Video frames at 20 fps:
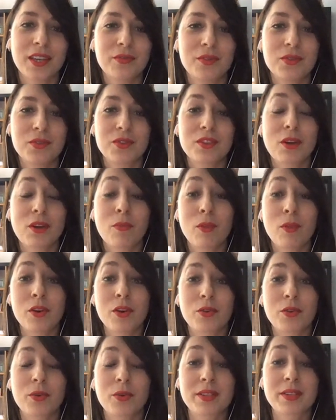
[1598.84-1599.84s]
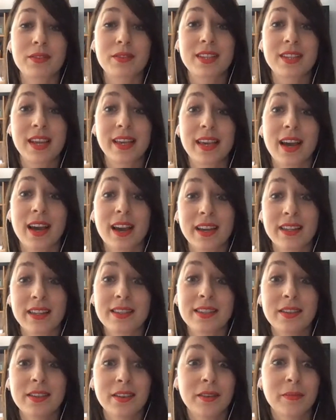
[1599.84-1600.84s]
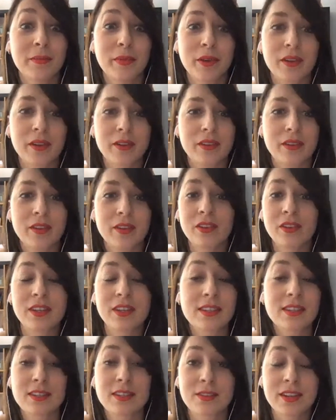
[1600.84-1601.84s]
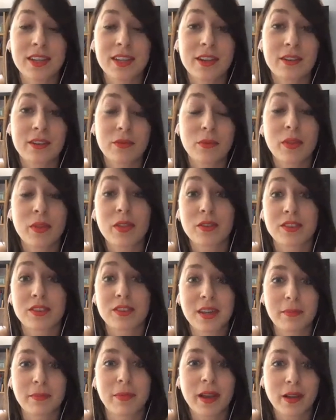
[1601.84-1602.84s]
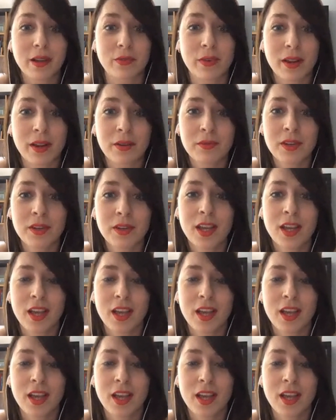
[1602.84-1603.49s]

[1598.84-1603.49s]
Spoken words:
to someone who has a tech idea, but not necessarily with a tech background?